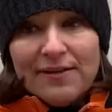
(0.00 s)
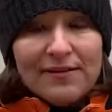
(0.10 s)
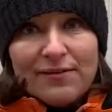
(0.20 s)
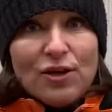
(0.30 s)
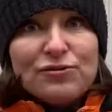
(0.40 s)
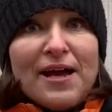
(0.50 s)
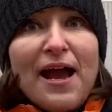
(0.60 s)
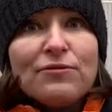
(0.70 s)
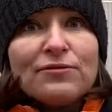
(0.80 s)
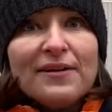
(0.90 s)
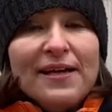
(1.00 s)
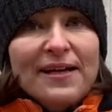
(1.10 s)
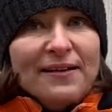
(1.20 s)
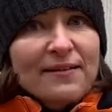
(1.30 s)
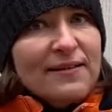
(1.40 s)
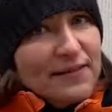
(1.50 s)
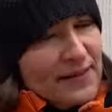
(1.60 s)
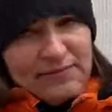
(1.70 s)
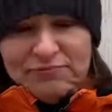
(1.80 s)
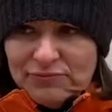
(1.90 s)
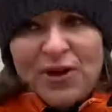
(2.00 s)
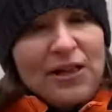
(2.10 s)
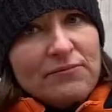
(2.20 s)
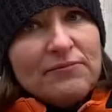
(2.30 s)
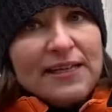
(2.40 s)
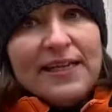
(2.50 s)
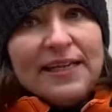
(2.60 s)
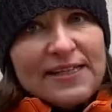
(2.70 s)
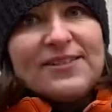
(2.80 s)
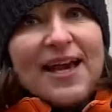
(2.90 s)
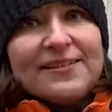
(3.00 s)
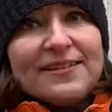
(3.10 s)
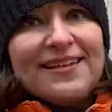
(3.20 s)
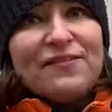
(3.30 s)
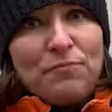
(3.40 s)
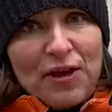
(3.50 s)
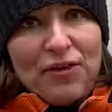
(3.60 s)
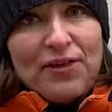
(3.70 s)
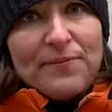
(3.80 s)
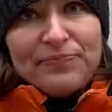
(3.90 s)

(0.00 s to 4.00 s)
go down, well, he takes a deep breath.